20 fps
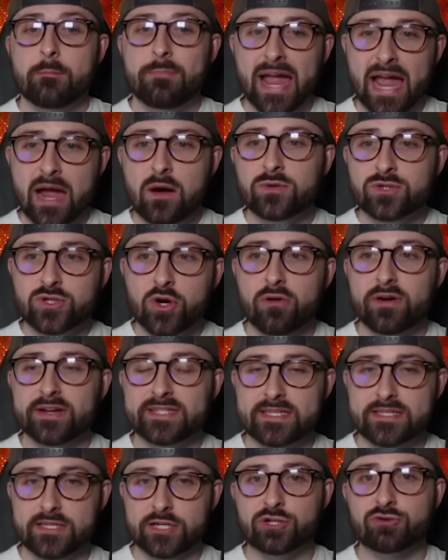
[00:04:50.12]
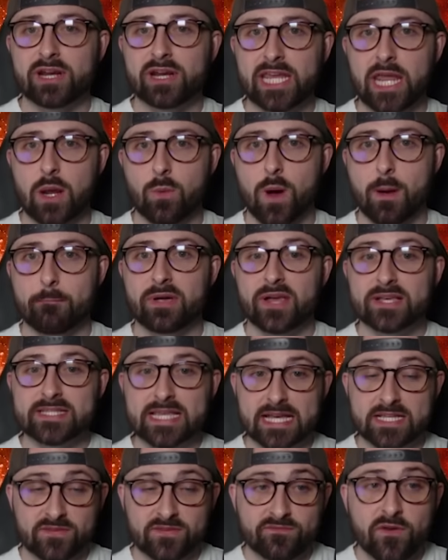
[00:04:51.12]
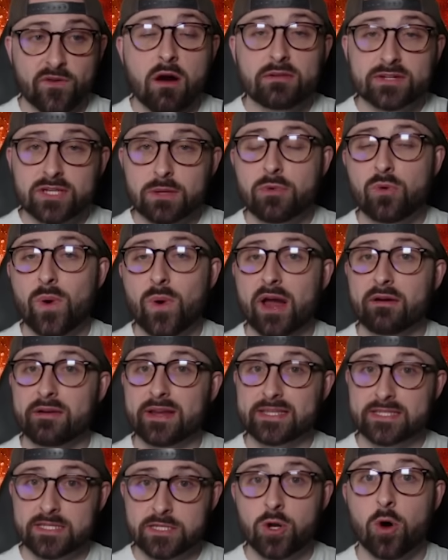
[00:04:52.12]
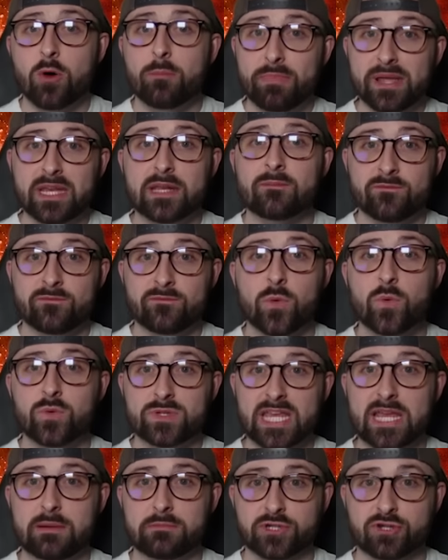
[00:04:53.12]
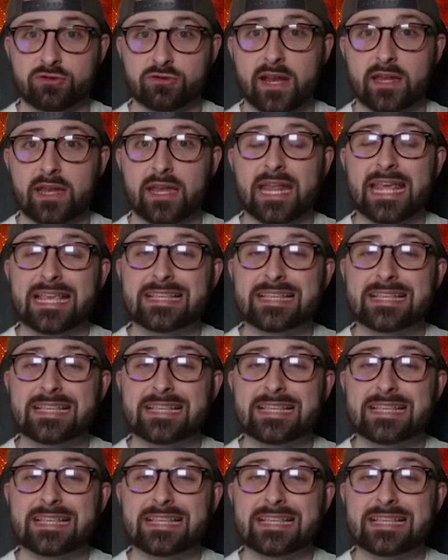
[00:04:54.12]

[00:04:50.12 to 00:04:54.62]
Pau Torres is a tricky one because as far as I'm aware, he has not been in full team training.